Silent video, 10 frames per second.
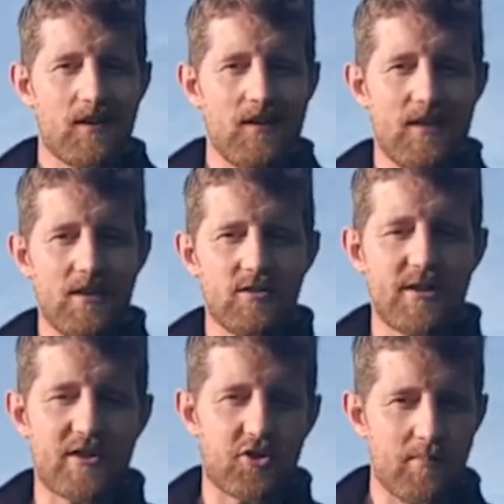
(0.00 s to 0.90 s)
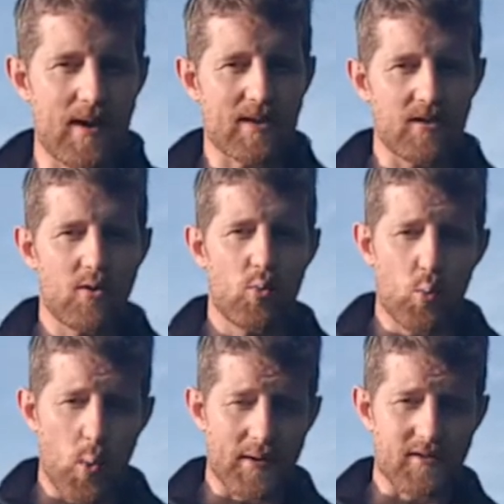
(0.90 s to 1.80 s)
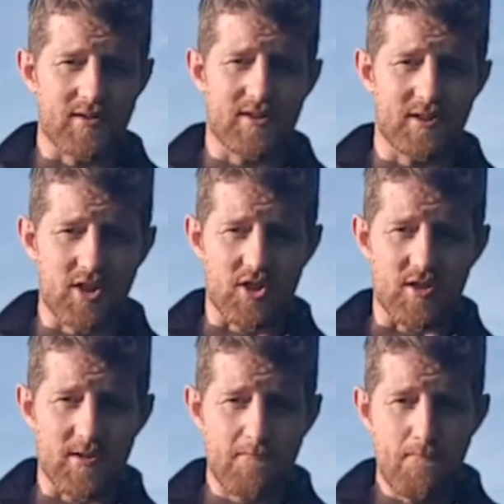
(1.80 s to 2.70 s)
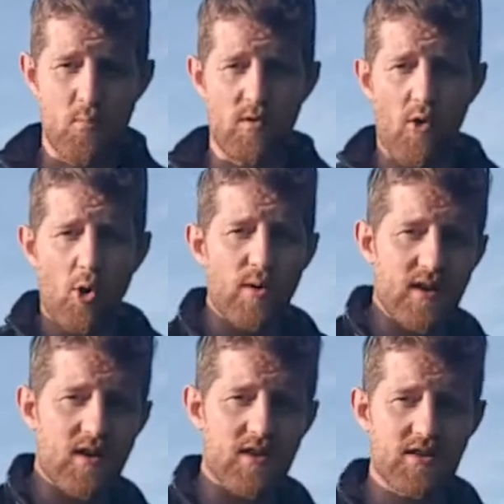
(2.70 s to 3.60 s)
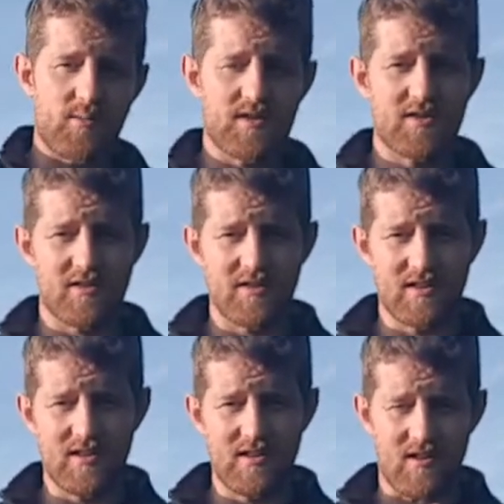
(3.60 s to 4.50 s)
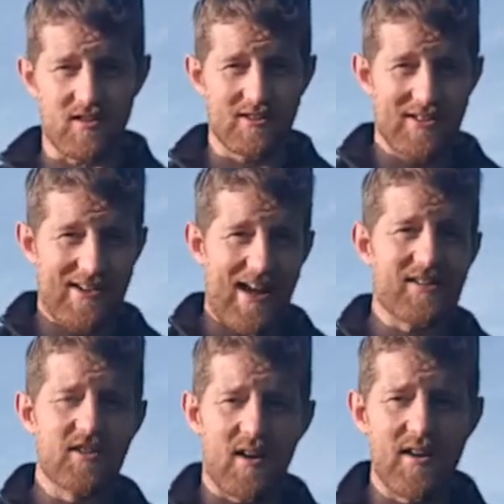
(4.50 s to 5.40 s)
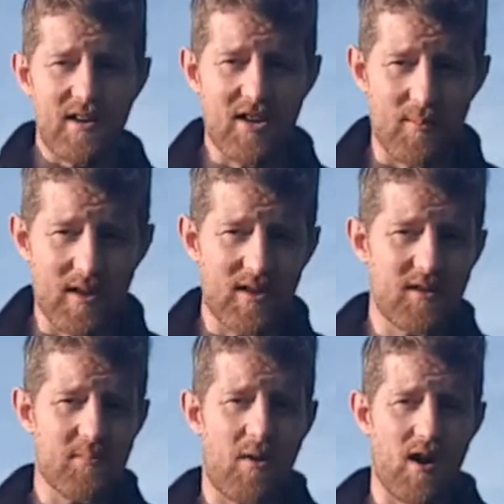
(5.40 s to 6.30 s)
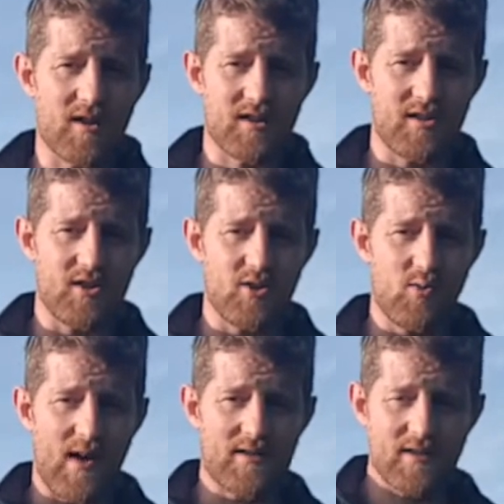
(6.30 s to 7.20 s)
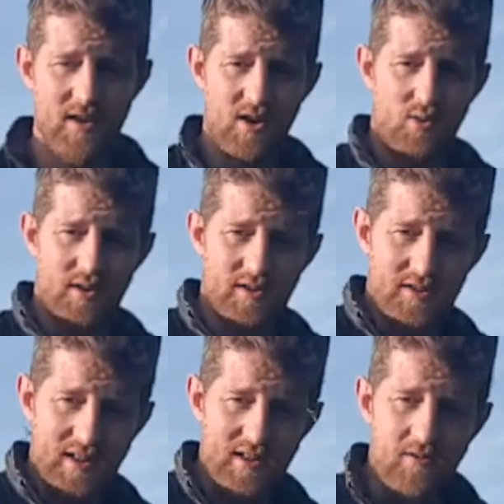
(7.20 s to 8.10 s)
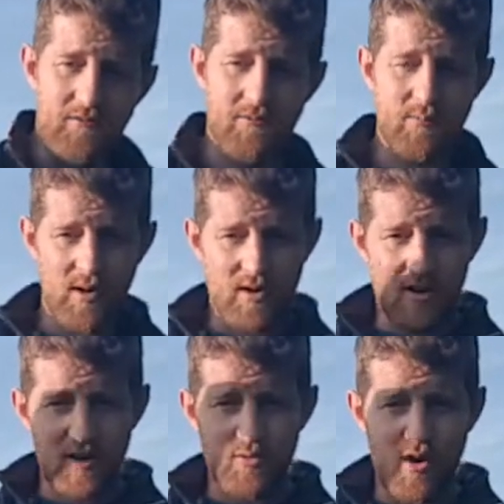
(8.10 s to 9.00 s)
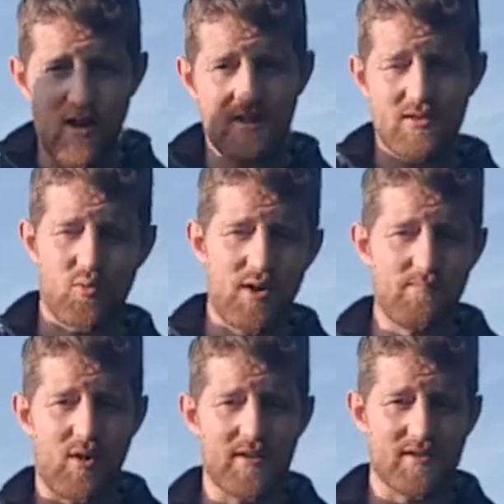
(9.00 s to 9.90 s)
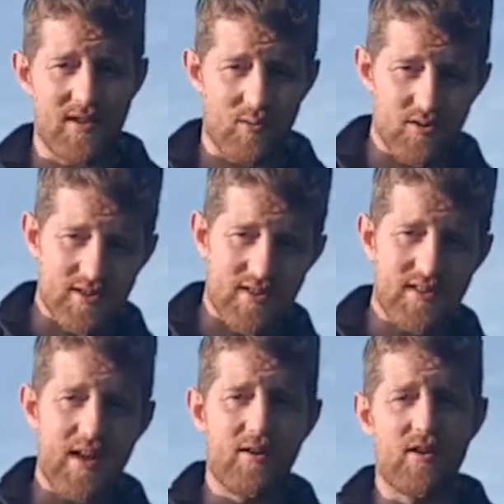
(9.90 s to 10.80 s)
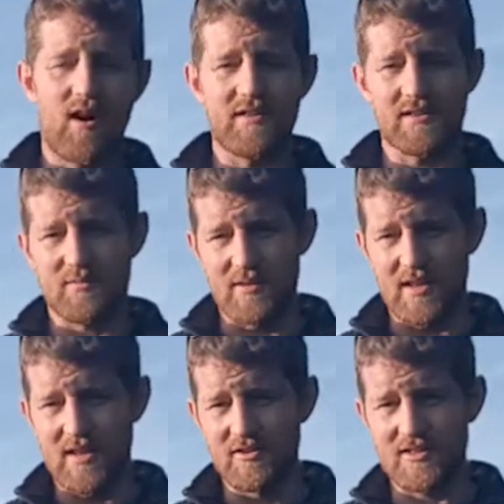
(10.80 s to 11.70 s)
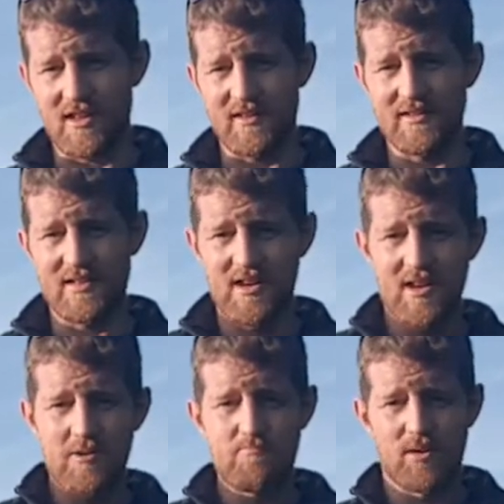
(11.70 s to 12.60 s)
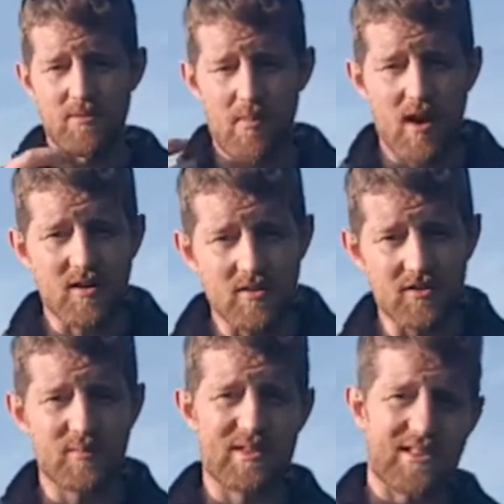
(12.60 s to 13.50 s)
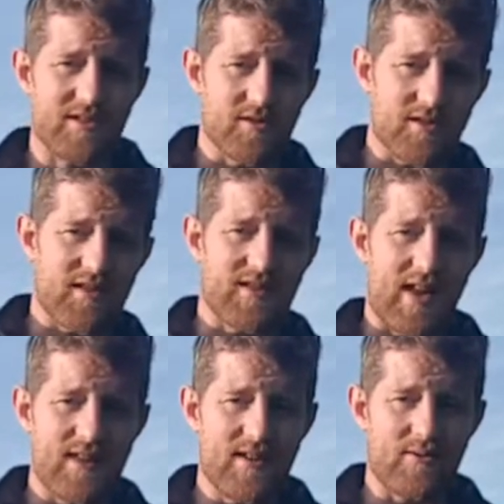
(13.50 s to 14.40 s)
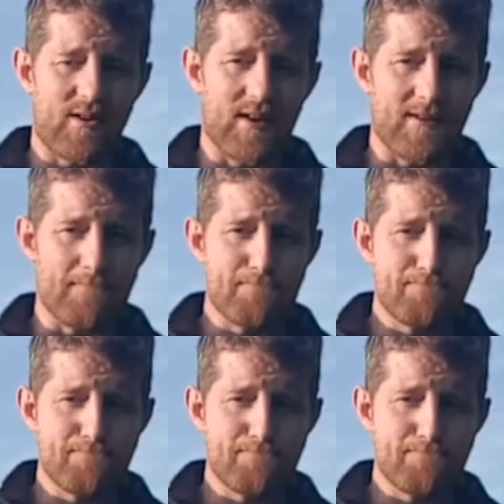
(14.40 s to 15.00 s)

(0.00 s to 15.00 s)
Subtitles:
yield detrimental weather conditions. We've already got some uncertainty or anxiety coming into the market in the US, where you've seen an early rise in wheat prices that we'll see later on in some of the later slides, but the market ultimately couldn't sustain that rally.